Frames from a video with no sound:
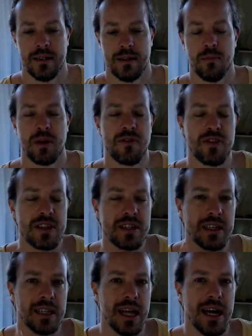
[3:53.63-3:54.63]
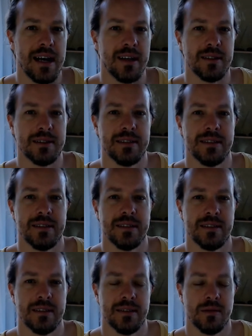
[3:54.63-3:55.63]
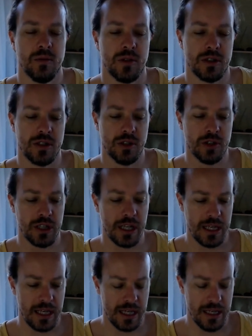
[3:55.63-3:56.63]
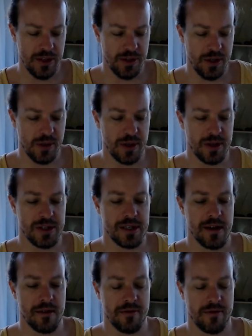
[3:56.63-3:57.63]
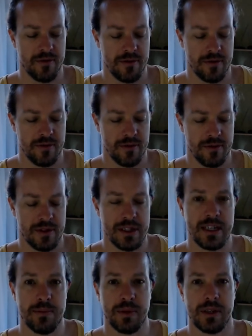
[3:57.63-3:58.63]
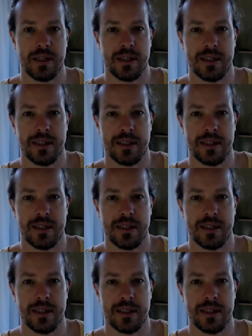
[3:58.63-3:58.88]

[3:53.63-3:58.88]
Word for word: But if this cloud were to look into herself deeply,